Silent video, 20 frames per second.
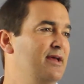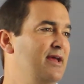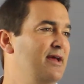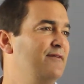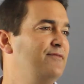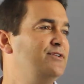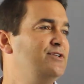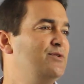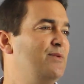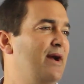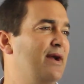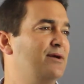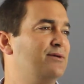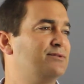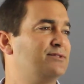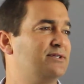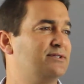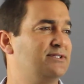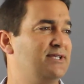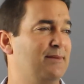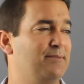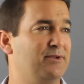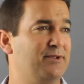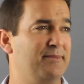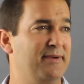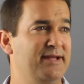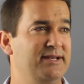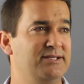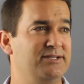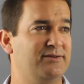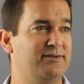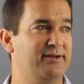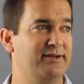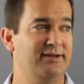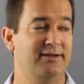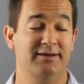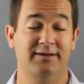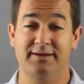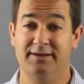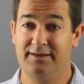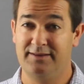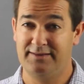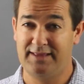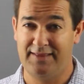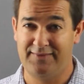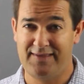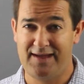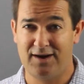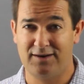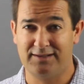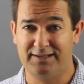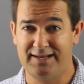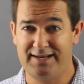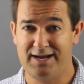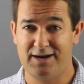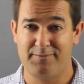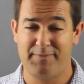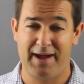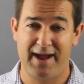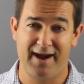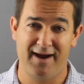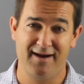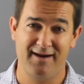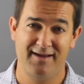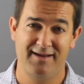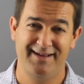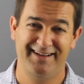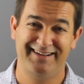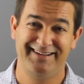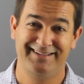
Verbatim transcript: If two angles are supplementary, then they are a linear pair.